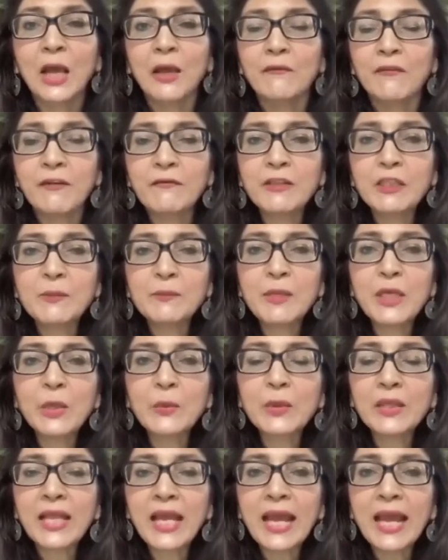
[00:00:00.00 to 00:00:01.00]
where we
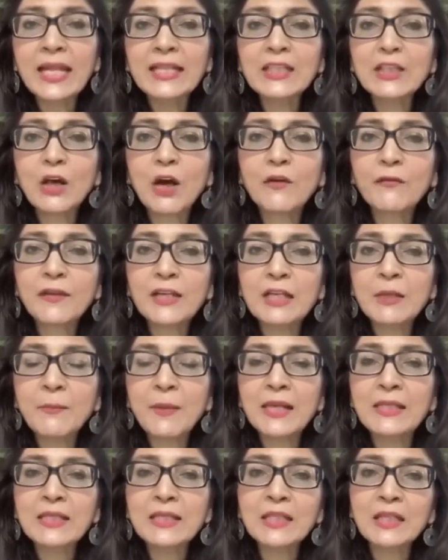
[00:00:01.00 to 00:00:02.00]
speak with heads of
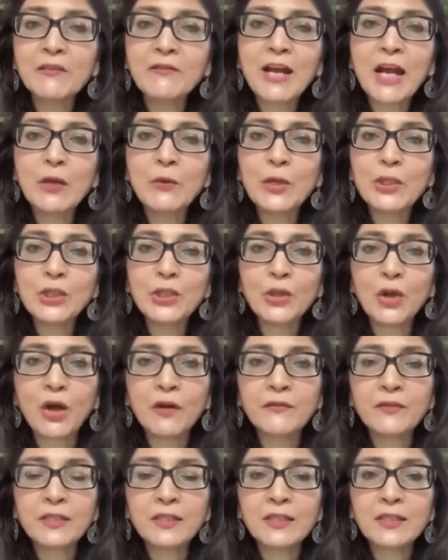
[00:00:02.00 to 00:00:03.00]
independent evaluation
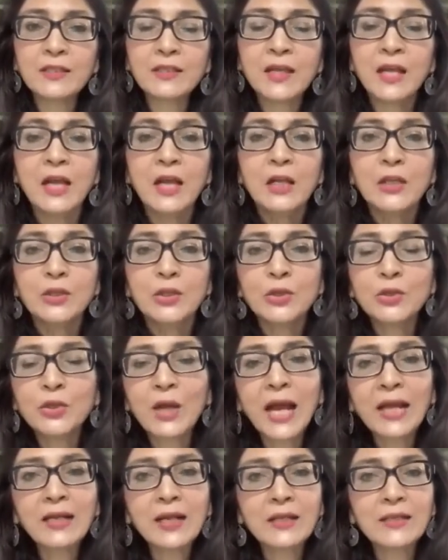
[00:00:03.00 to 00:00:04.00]
offices to
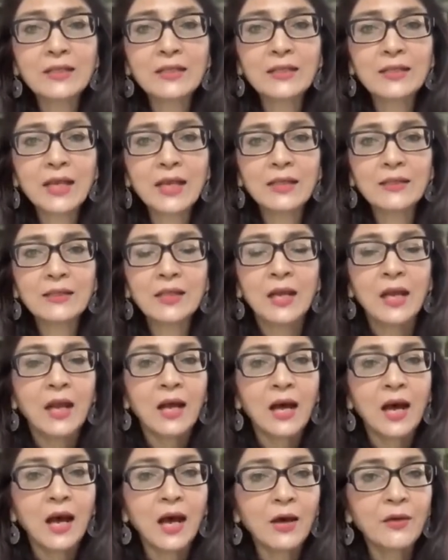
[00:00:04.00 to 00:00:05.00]
try and understand
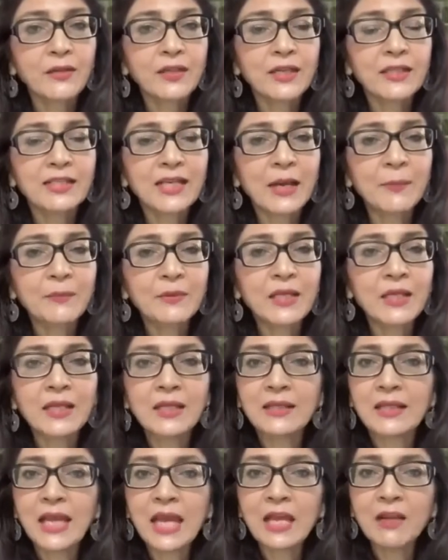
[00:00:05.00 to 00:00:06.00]
how they're
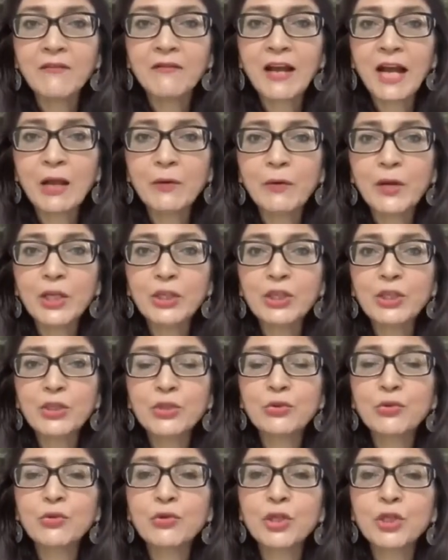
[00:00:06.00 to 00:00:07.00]
adapting their
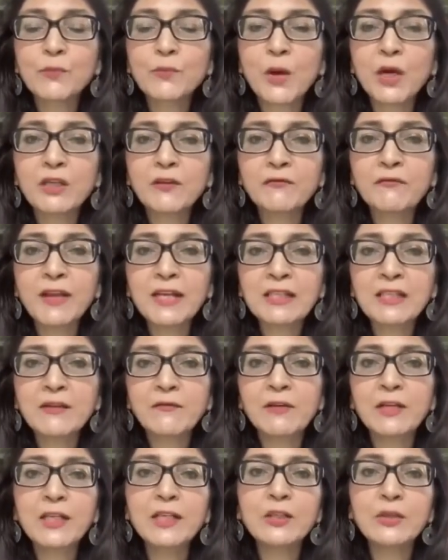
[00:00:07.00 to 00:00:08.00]
evaluations to respond
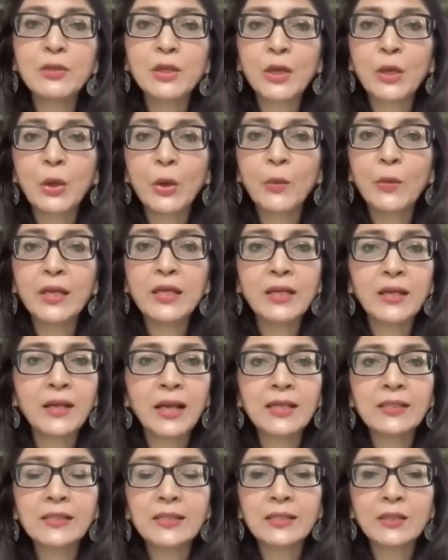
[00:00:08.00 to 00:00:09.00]
effectively to the
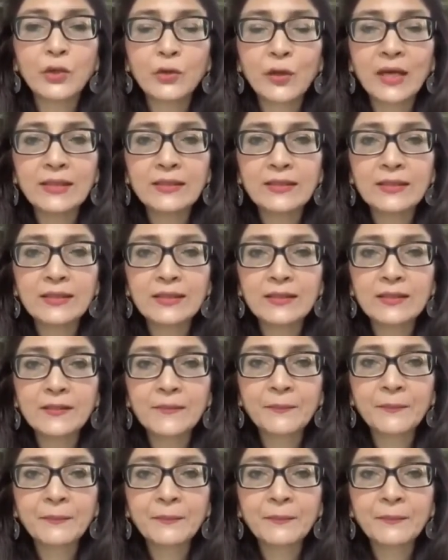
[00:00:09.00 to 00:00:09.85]
COVID-19 crisis.